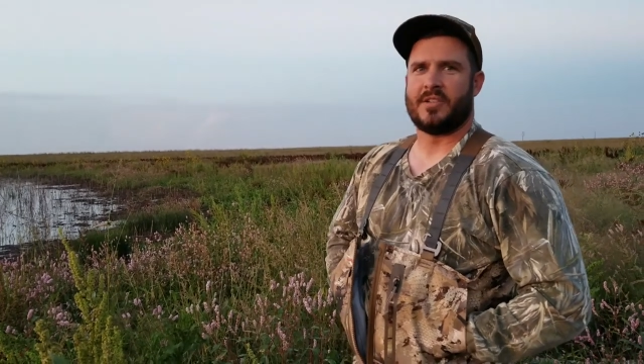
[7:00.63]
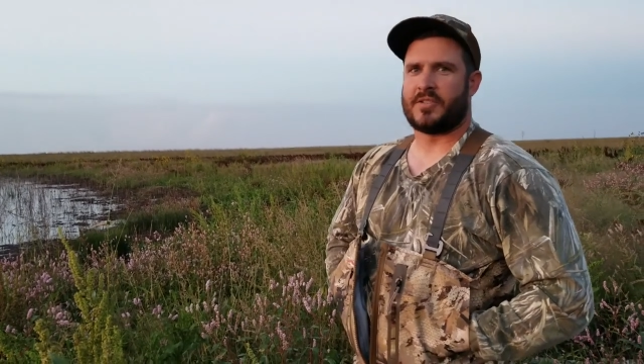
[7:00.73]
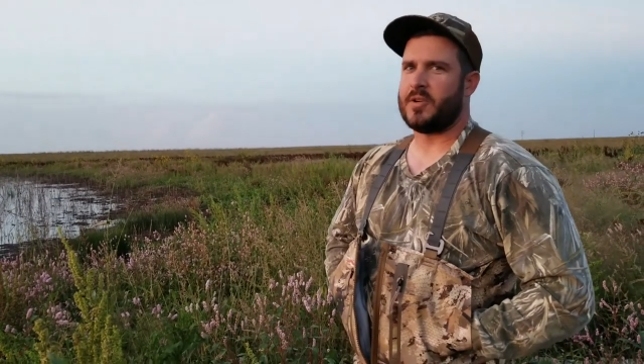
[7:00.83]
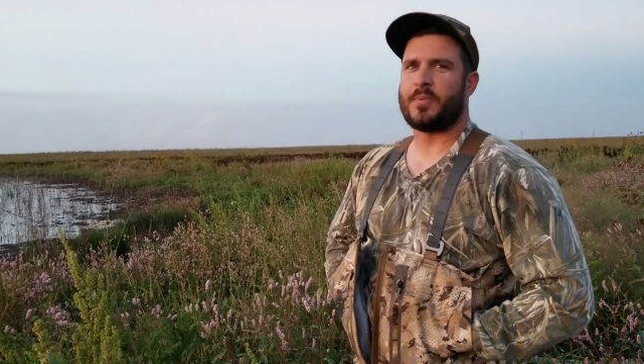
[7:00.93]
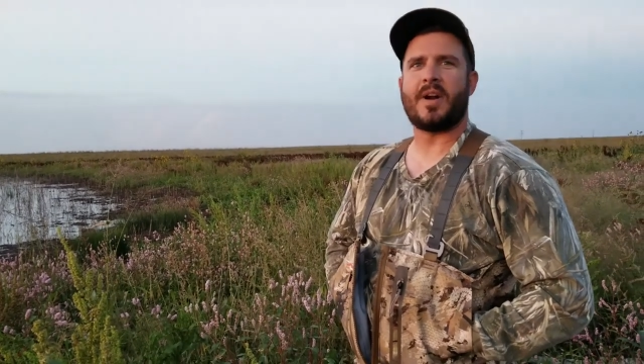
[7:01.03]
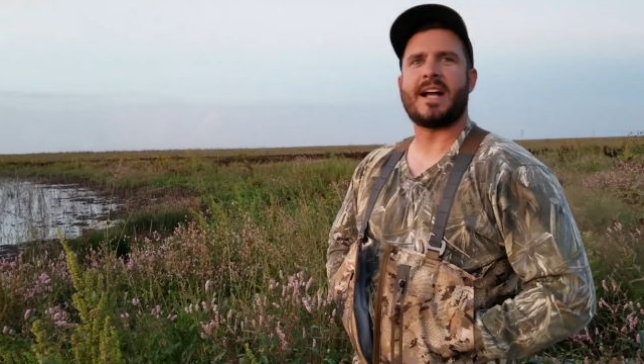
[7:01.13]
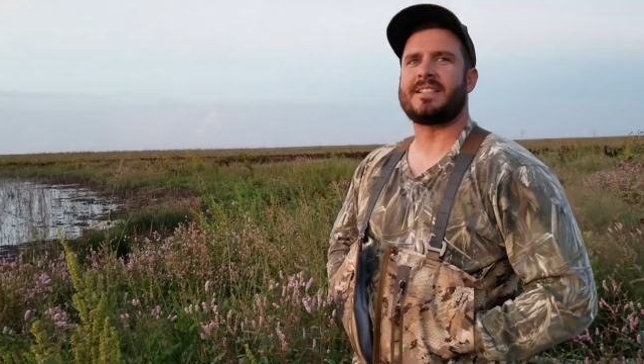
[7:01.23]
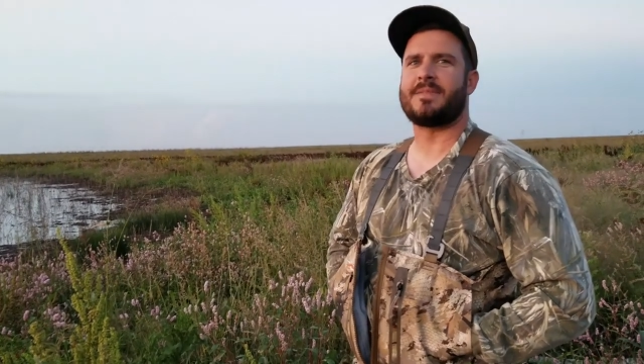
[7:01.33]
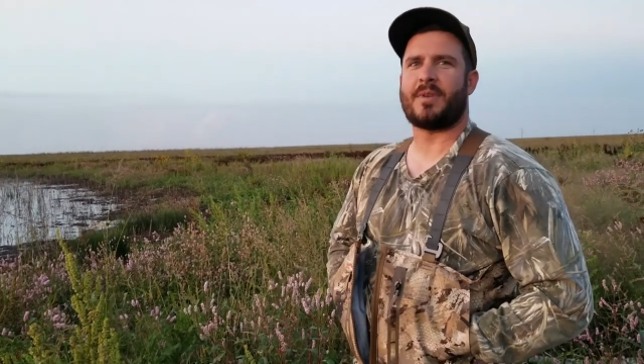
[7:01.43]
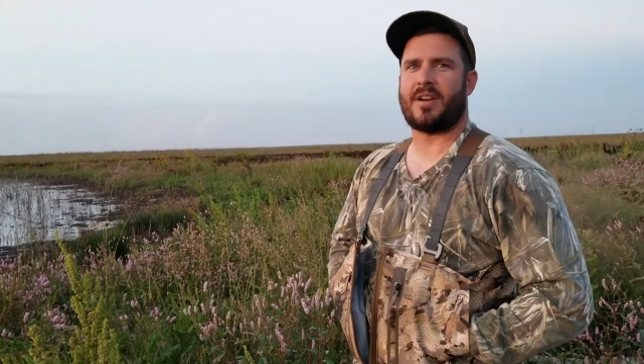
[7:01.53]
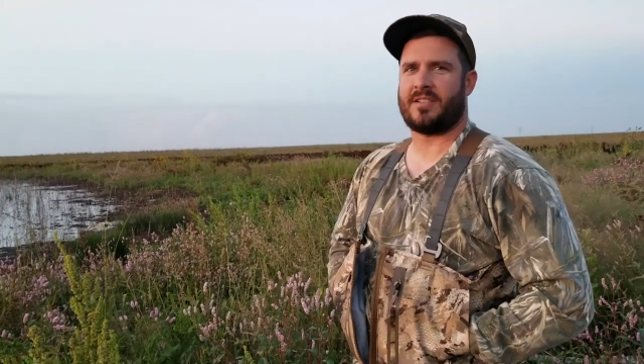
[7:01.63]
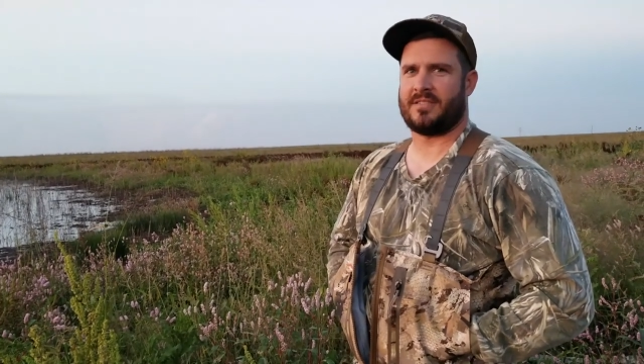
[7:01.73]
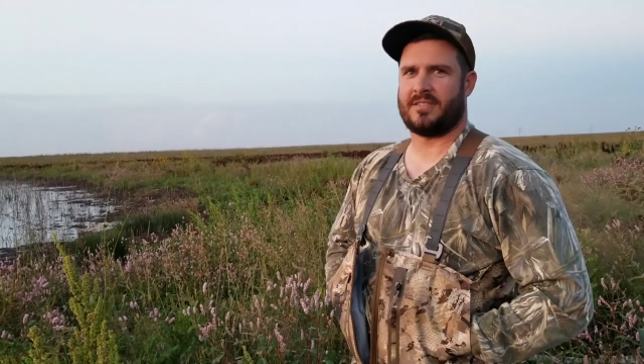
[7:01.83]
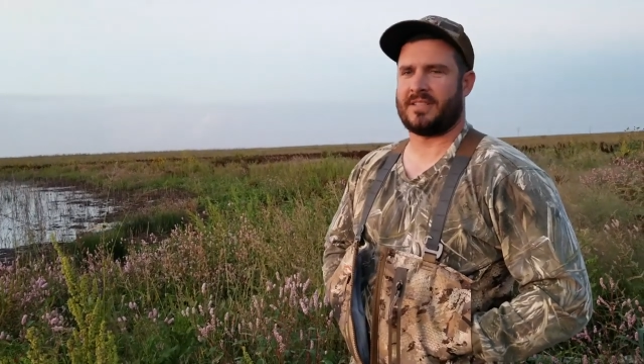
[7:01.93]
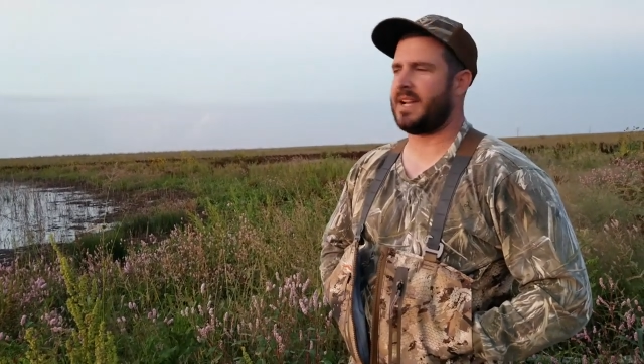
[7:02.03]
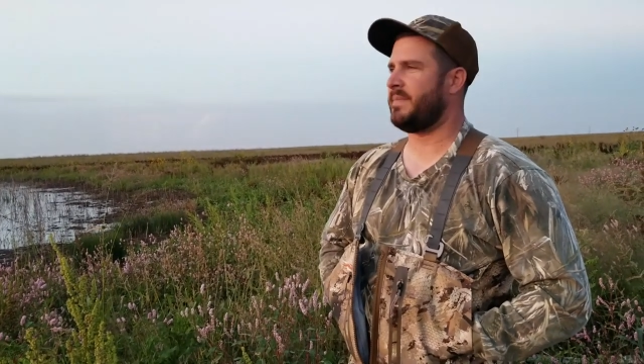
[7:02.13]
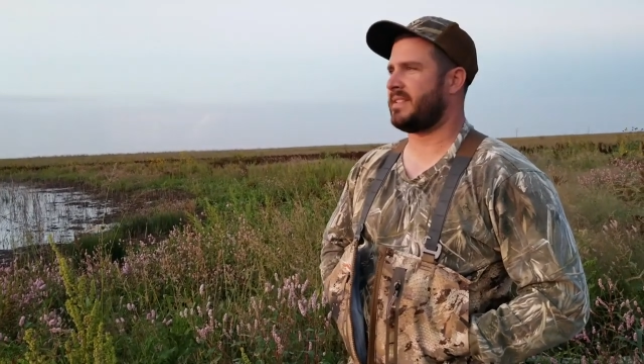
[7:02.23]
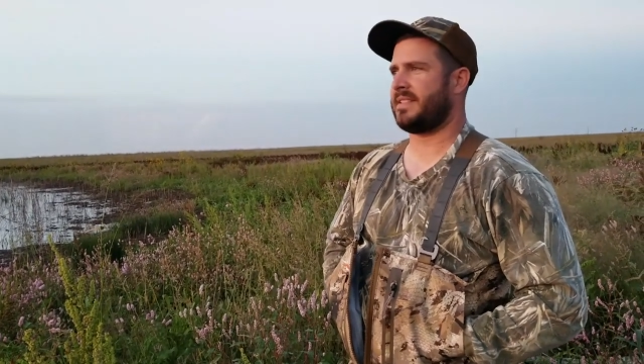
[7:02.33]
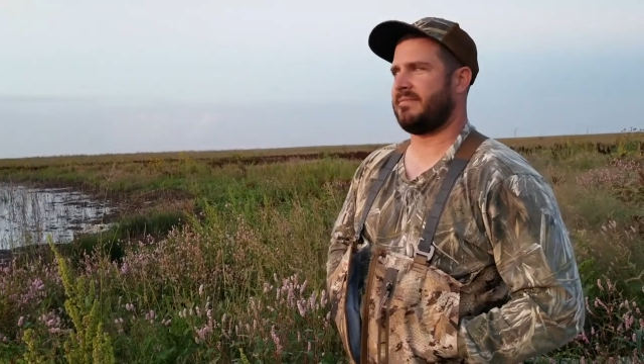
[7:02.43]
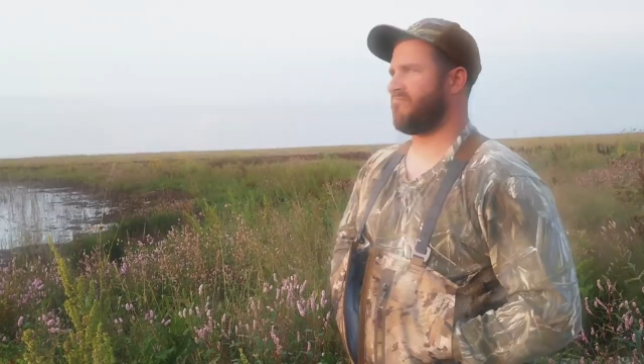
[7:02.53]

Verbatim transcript: Super not missing tomorrow. one shot. Not missing.